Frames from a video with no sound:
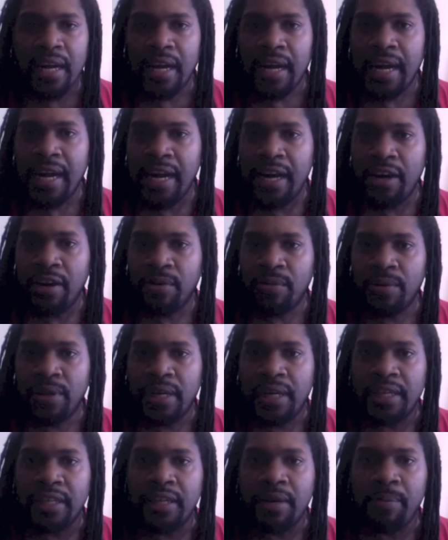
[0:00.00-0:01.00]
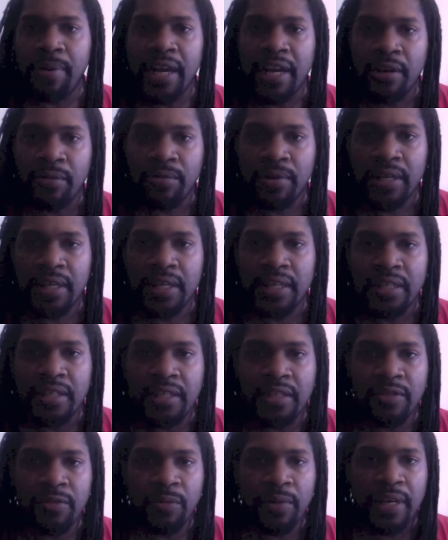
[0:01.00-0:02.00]
how uh, the beta was
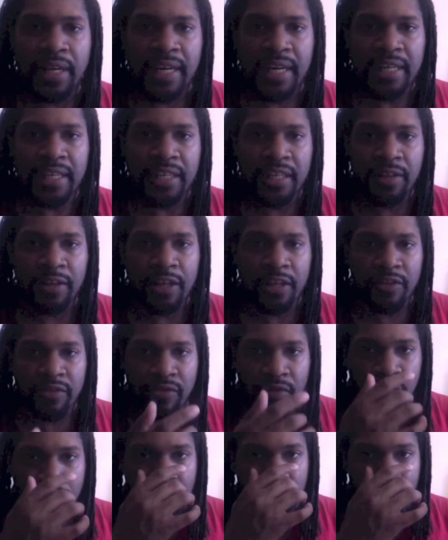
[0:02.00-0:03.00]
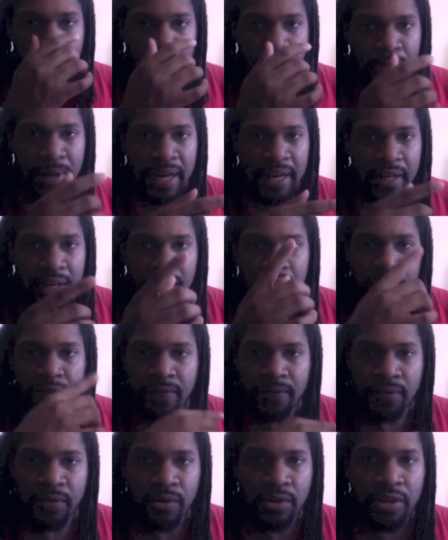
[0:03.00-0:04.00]
when I did a review of the beta
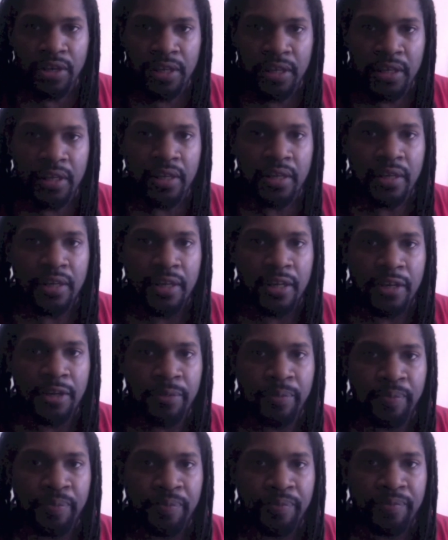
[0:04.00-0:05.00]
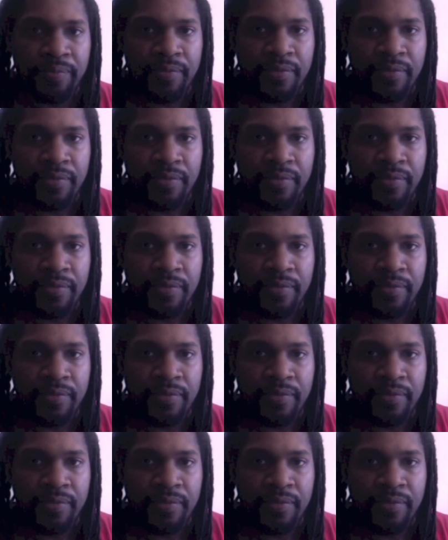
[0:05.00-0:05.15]
for the um,